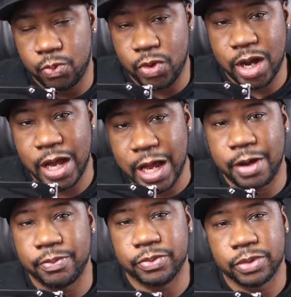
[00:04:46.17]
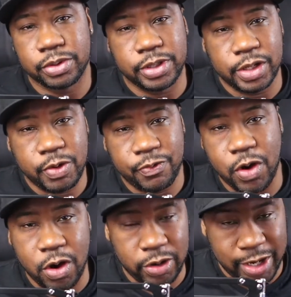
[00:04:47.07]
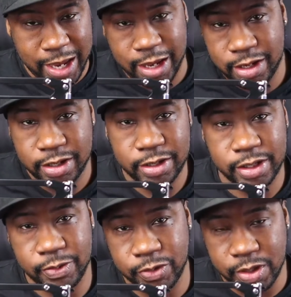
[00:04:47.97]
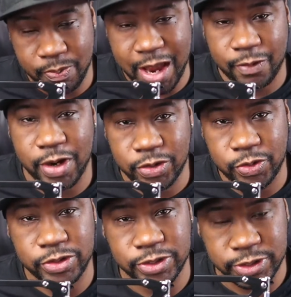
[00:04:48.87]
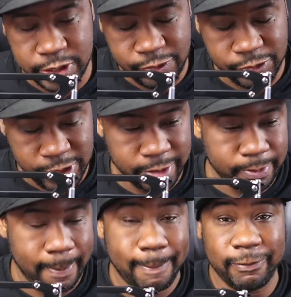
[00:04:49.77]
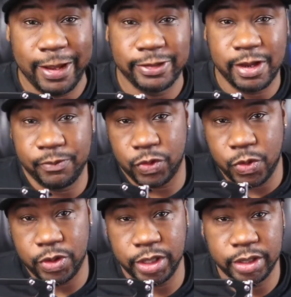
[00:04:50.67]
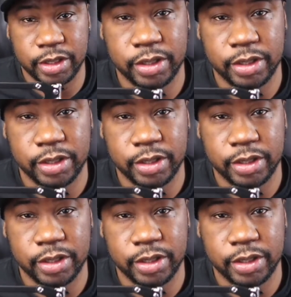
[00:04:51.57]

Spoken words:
while I'm dealing with all of that, with the background noises and everything as I'm recording.